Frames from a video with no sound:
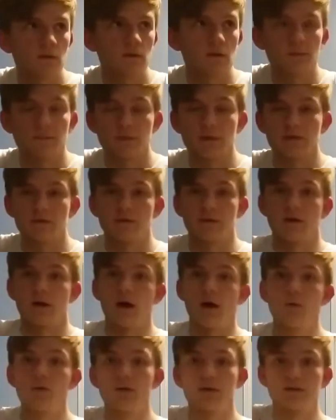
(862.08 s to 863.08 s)
I mean,
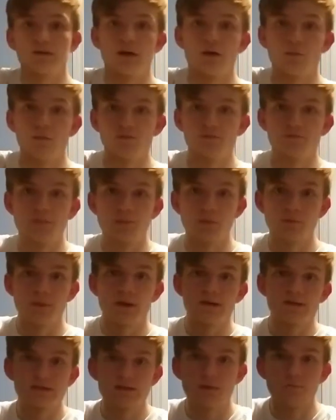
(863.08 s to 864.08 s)
I wouldn't tell most people to
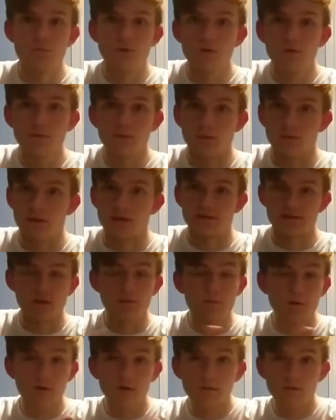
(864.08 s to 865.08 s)
buy some motive equipment.
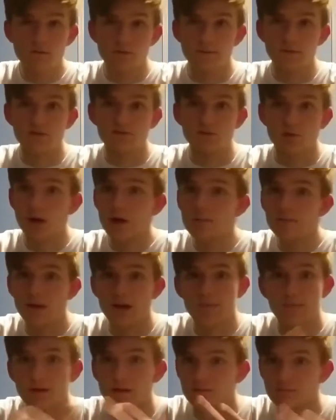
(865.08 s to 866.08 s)
Some motive equipment's great,
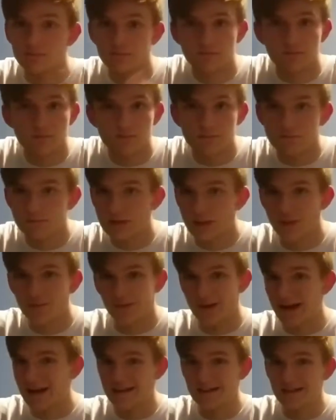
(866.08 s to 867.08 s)
but I mean, some of
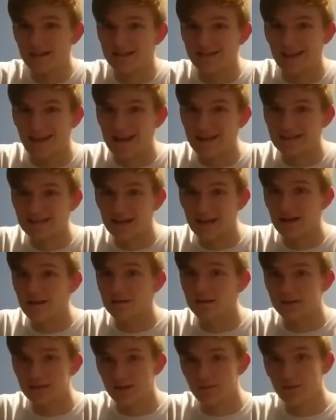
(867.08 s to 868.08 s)
it I just can't
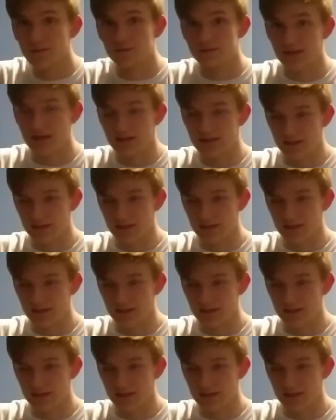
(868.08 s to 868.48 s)
stand. And some people say